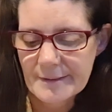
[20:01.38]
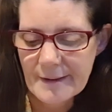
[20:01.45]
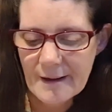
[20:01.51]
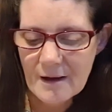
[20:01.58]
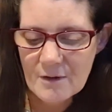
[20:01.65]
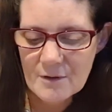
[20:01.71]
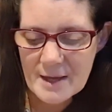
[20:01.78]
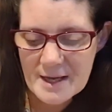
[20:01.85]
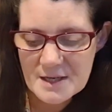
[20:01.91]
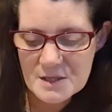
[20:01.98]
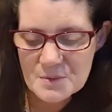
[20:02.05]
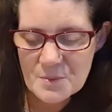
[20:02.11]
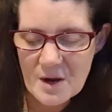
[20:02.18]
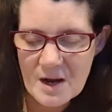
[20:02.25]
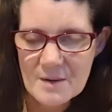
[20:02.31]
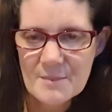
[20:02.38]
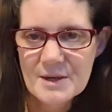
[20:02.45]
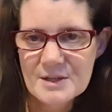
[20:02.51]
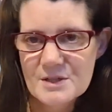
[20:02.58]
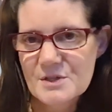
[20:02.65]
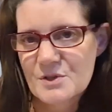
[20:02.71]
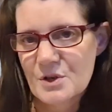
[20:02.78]
now, hence why I'm
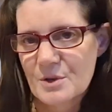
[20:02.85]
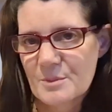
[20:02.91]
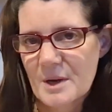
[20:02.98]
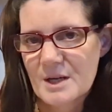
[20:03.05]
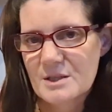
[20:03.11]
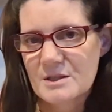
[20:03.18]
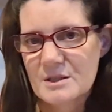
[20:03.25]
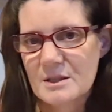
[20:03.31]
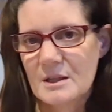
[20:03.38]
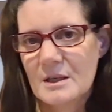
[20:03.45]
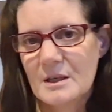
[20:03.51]
under so much